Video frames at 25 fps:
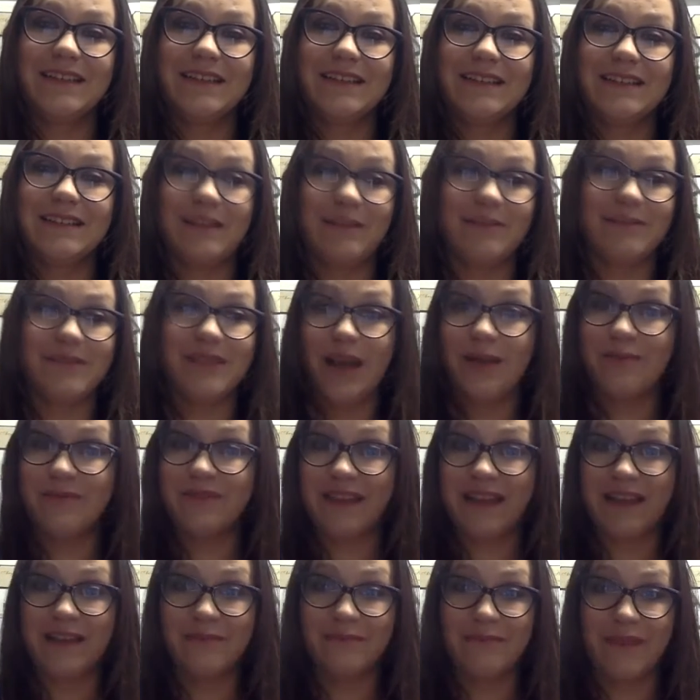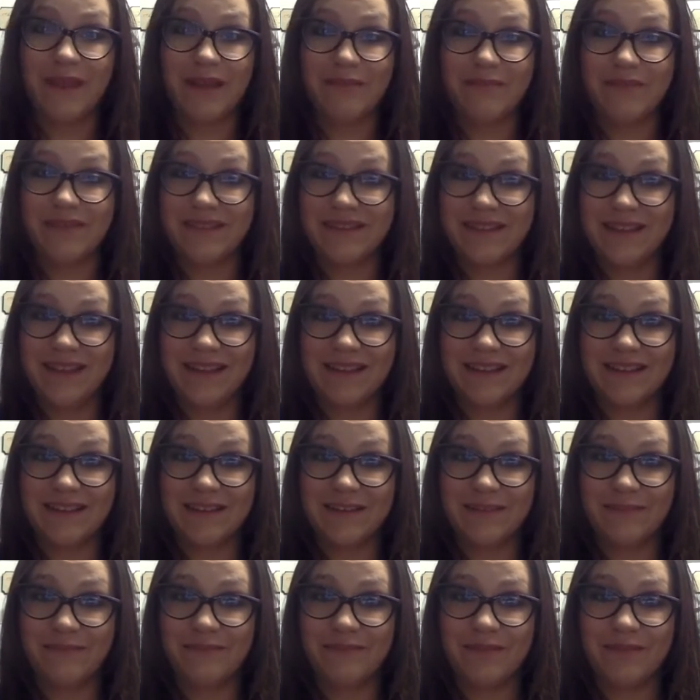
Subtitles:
sometimes I make mistakes.